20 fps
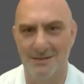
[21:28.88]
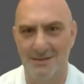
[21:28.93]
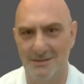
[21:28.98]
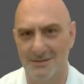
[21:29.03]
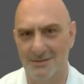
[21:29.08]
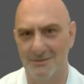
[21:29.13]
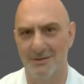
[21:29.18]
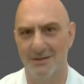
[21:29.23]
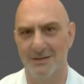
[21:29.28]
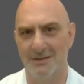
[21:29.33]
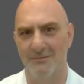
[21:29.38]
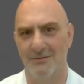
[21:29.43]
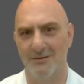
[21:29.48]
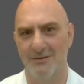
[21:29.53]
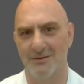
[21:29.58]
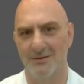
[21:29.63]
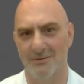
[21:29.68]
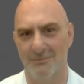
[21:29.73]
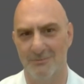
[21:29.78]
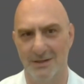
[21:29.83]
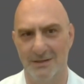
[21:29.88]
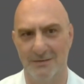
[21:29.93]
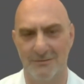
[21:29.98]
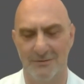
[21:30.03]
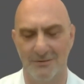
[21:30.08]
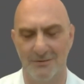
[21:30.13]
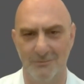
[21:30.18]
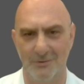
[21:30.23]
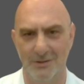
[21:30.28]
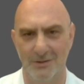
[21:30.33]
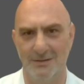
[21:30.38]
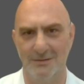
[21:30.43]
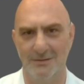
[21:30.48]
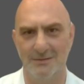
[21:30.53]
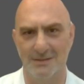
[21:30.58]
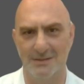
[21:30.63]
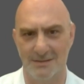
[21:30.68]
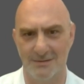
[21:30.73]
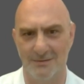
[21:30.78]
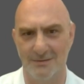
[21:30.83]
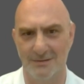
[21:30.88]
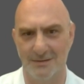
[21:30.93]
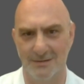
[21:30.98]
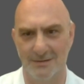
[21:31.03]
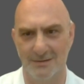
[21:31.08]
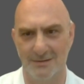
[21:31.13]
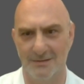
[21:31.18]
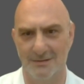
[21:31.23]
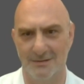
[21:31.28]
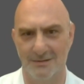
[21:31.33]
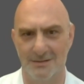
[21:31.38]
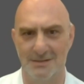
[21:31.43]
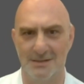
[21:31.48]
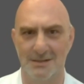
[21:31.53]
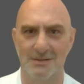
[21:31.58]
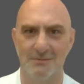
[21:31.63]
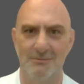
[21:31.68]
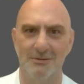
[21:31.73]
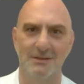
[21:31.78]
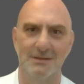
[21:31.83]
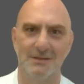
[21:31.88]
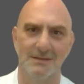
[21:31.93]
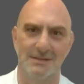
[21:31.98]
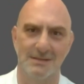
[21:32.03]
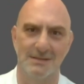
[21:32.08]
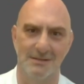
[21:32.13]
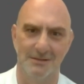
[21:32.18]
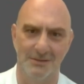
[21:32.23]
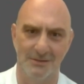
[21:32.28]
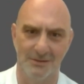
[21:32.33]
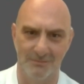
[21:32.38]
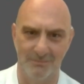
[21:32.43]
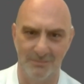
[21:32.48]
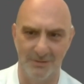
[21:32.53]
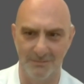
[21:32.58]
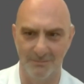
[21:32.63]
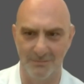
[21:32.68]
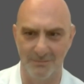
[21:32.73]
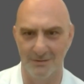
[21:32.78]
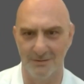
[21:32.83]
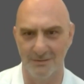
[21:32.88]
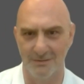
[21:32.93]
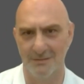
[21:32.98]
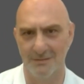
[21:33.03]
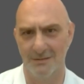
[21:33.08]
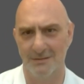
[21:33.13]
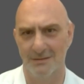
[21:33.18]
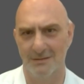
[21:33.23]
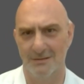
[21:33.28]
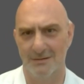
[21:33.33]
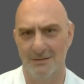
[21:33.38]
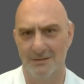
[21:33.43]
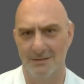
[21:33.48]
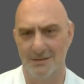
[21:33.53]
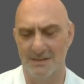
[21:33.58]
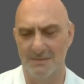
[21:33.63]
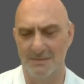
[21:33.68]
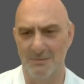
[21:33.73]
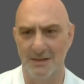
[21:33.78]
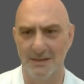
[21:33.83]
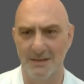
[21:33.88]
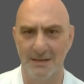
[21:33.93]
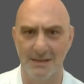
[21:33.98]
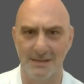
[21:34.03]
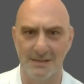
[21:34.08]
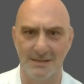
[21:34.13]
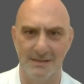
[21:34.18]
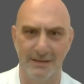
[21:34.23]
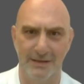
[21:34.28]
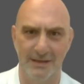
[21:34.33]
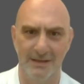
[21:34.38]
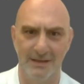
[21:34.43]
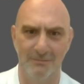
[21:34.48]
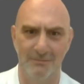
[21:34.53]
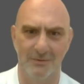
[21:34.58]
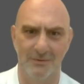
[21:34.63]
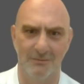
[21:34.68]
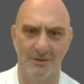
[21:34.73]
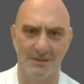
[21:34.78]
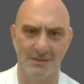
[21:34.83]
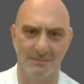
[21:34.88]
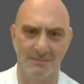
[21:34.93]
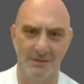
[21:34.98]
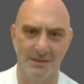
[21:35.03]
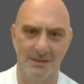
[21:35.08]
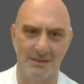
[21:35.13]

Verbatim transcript: is quite far away from where you started. And I just want to say to people, despite its name, one